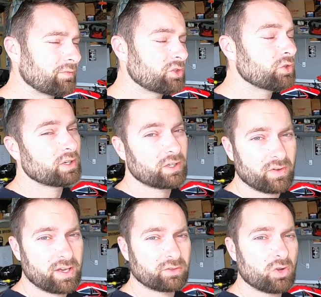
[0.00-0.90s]
of a tuning
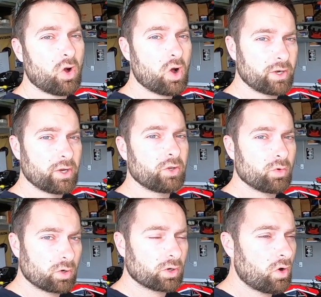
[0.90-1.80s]
device on
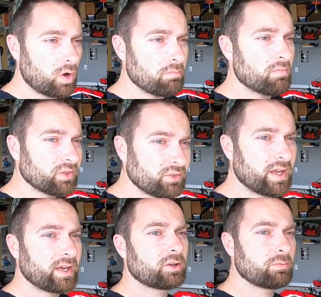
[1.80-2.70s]
your car,
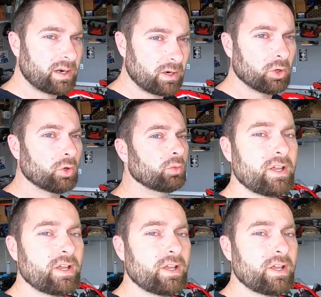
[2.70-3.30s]
Mustang, Camaro.